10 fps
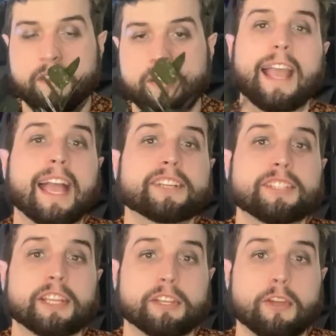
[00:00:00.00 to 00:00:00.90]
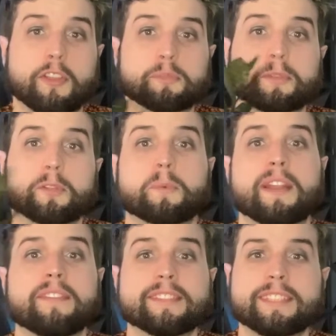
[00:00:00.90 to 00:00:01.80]
I actually didn't know this, but the
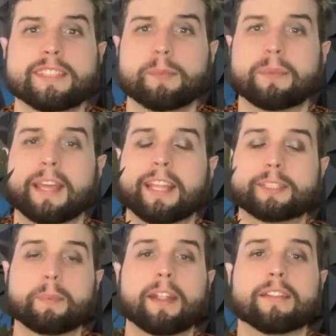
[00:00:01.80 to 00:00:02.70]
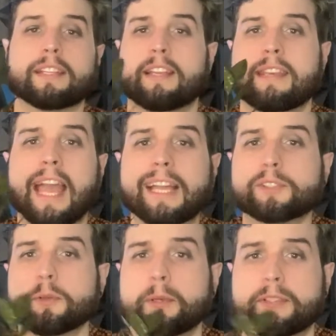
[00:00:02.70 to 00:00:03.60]
Raven ZZ plant is apparently a
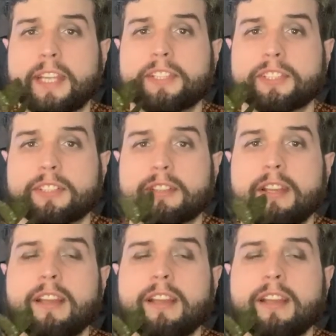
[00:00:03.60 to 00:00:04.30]
natural mutation.